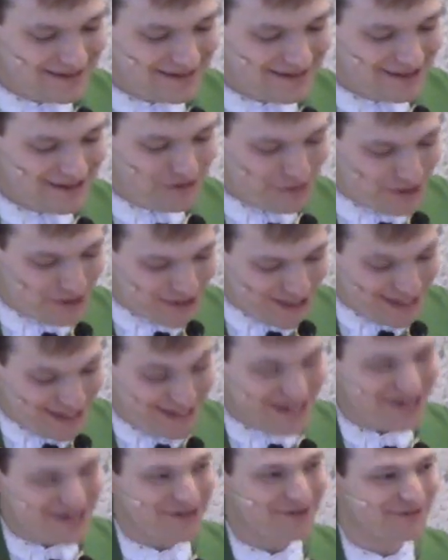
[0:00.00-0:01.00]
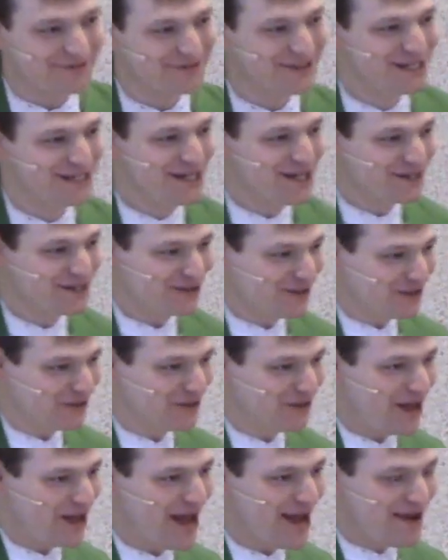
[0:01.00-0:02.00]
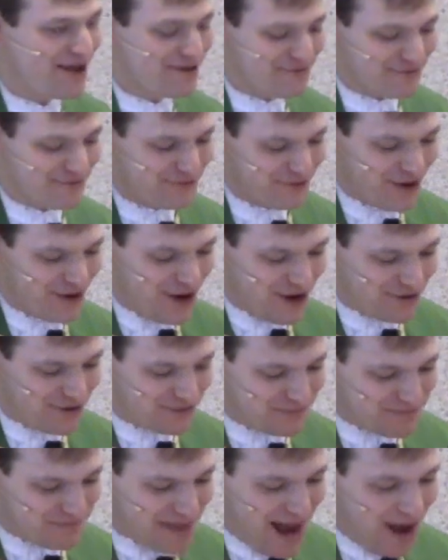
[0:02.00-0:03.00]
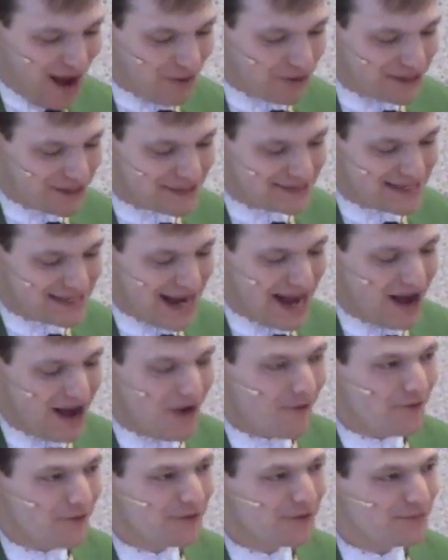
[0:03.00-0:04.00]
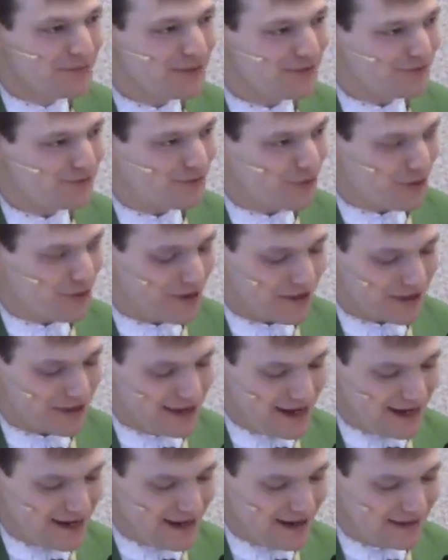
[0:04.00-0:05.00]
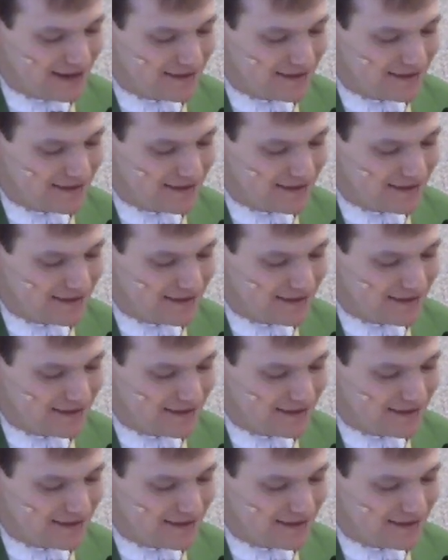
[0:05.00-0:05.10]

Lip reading: What a gift, the life of bowing down before our God.